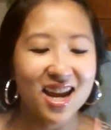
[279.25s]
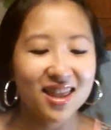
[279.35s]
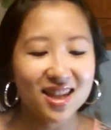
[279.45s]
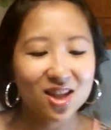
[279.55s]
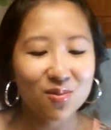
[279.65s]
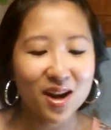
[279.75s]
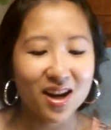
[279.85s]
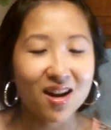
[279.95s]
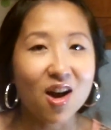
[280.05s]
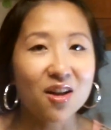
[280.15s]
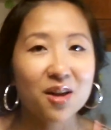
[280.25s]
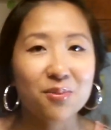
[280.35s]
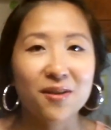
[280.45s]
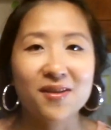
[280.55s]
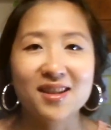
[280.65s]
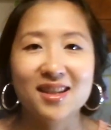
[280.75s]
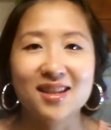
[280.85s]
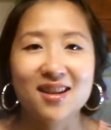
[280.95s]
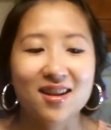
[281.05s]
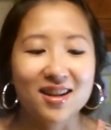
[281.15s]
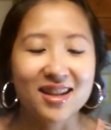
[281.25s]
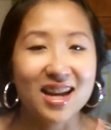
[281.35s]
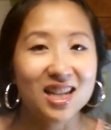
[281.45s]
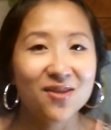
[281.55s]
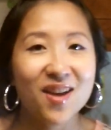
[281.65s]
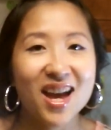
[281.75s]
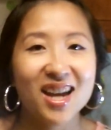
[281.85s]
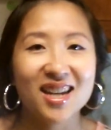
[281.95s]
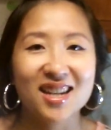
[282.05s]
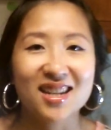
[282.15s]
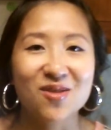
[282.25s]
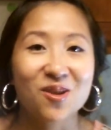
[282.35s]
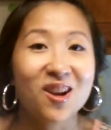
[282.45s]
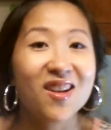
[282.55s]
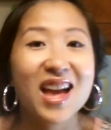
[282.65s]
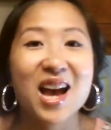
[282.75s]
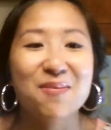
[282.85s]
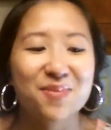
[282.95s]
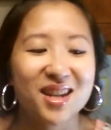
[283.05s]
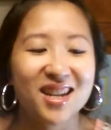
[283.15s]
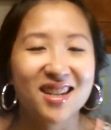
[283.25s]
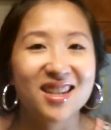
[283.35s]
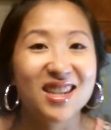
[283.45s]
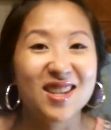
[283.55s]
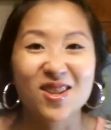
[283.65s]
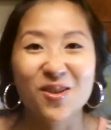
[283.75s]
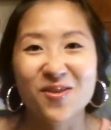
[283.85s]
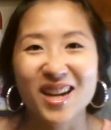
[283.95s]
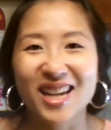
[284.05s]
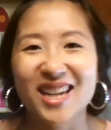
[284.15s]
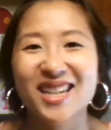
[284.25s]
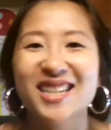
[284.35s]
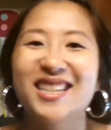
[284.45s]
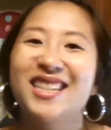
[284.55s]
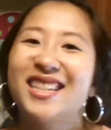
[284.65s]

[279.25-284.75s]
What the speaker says: And this way, all our preferences are satisfied and we're all happy and there's no fighting.